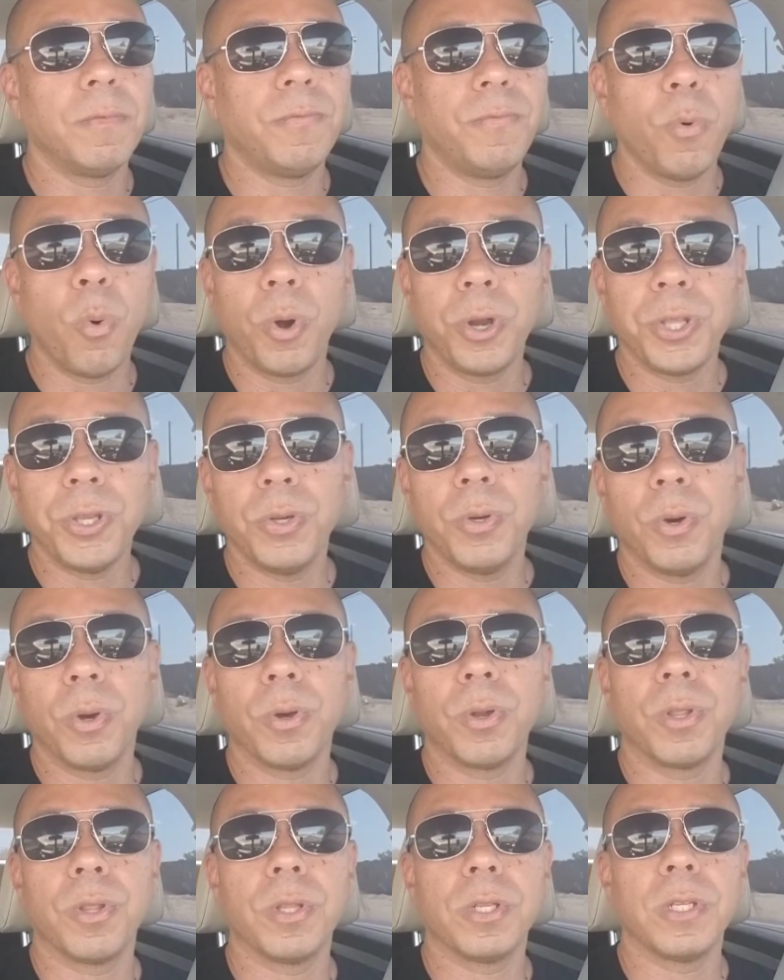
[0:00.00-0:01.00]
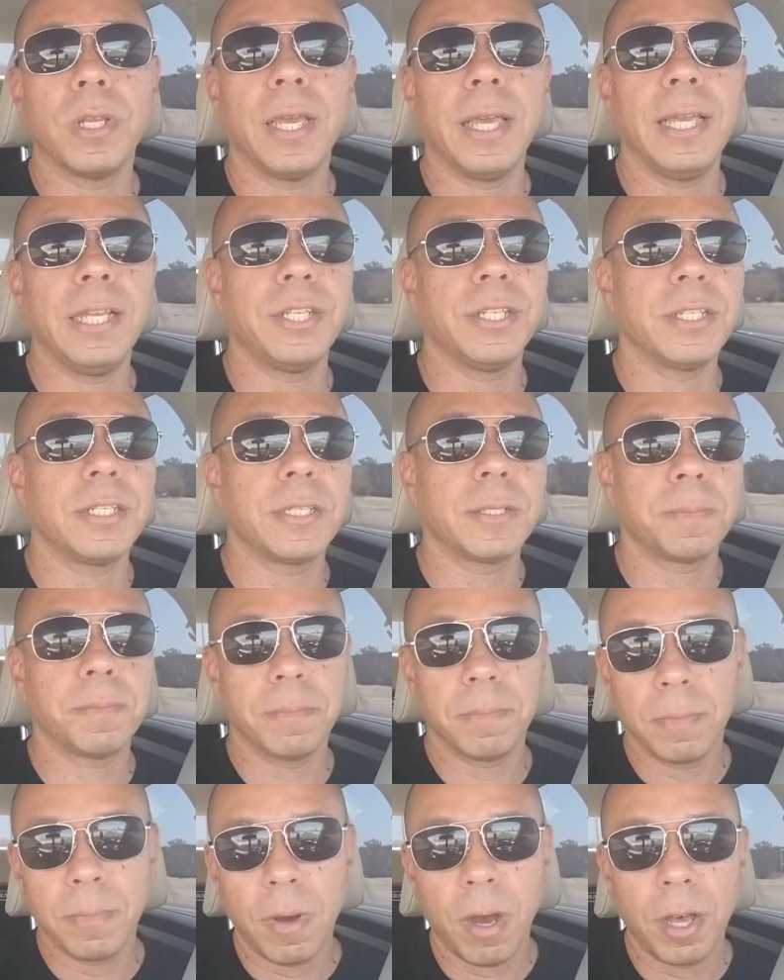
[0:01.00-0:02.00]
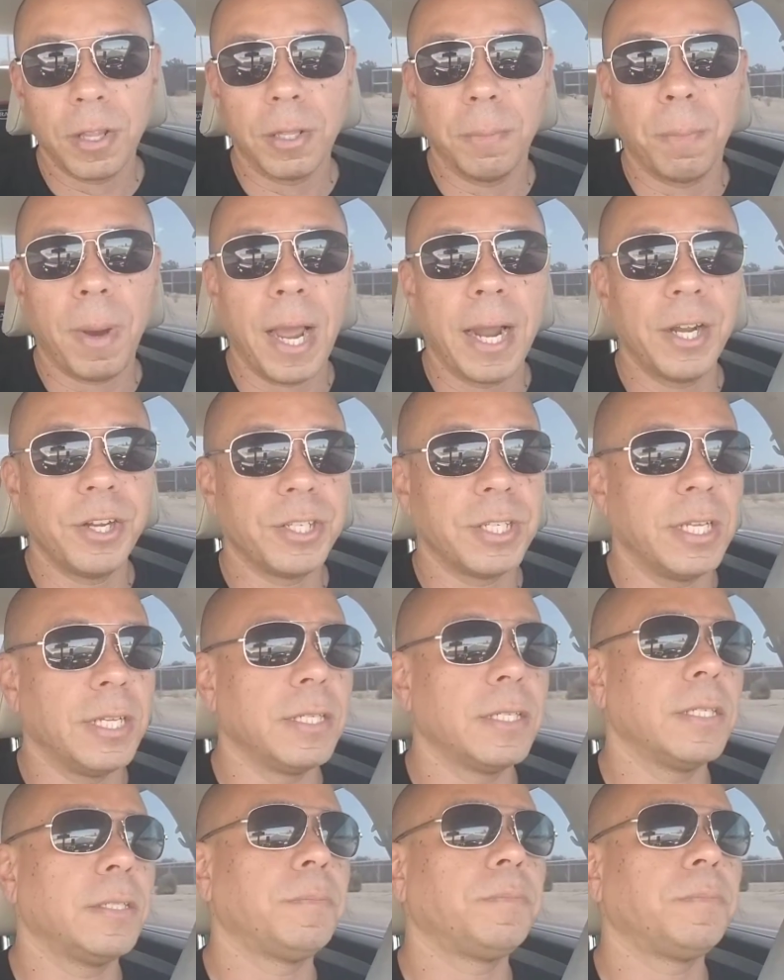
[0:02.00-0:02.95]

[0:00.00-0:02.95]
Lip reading: for you or the agents on the buyer's end.